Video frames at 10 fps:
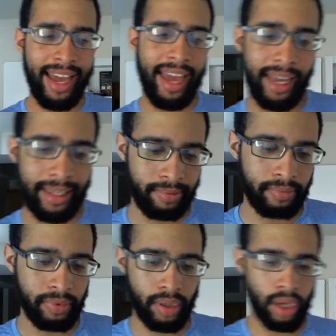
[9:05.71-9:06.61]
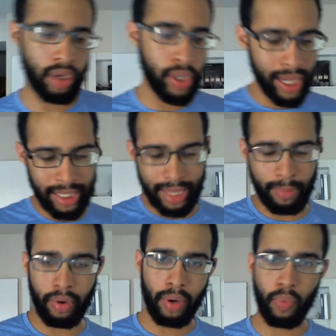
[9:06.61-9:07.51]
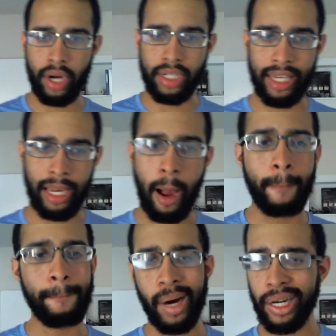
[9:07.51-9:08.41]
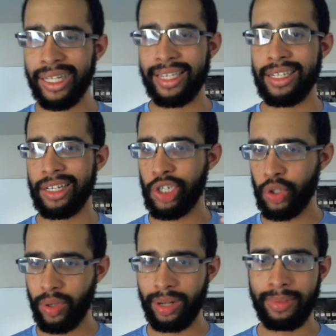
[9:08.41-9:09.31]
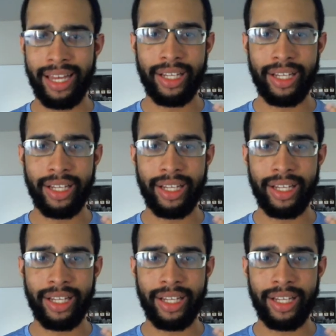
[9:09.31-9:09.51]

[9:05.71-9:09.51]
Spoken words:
And you get to that point where it's like money is extremely,